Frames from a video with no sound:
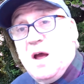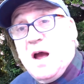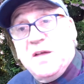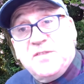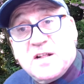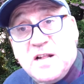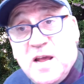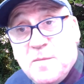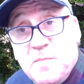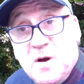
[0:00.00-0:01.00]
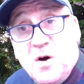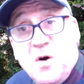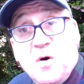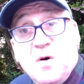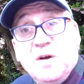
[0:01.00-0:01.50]
and they claim,
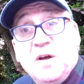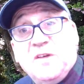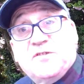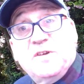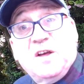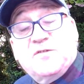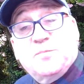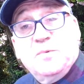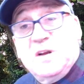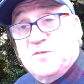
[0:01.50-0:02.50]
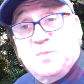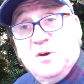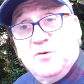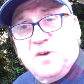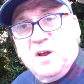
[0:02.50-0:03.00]
oh, it's less
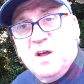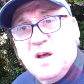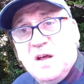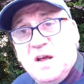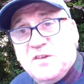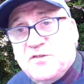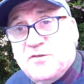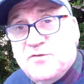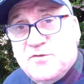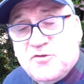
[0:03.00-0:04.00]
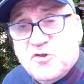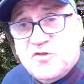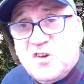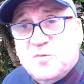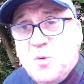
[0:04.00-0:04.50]
polluting. It just
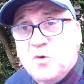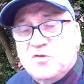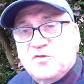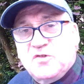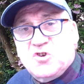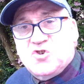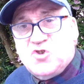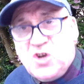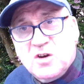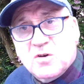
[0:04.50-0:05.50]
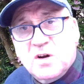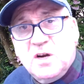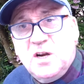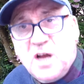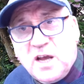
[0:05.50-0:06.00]
exposes the sheer
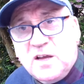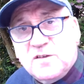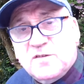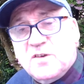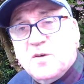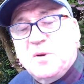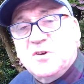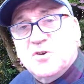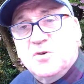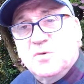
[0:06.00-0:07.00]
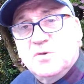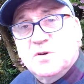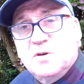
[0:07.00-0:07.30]
lies that are being told.